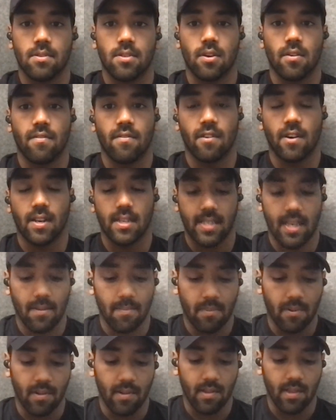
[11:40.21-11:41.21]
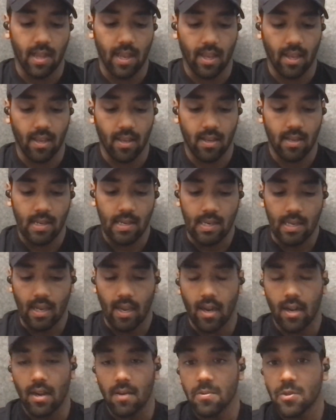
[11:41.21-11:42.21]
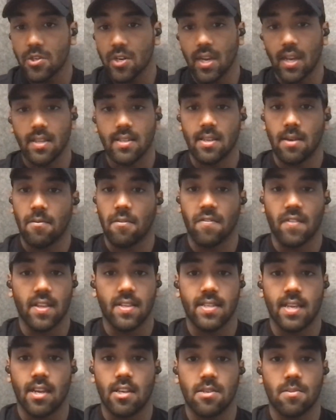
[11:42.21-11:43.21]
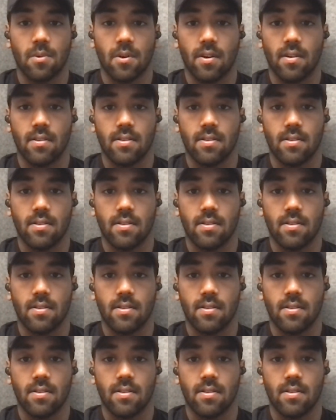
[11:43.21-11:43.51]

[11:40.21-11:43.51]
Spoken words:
So for example, like at Upstreet, some of the sales